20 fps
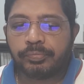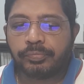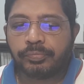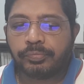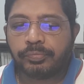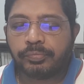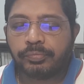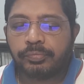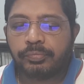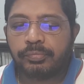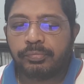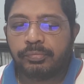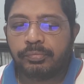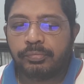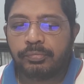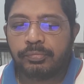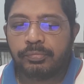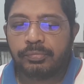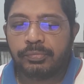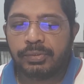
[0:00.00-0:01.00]

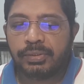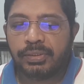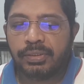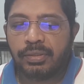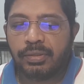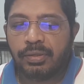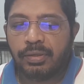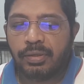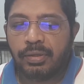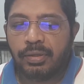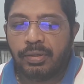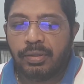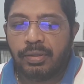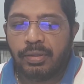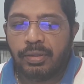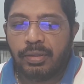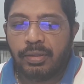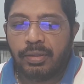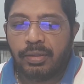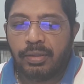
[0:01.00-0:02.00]

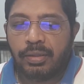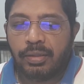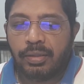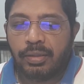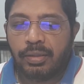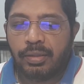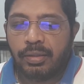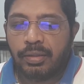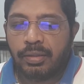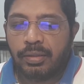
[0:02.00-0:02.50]
Nobody speaks.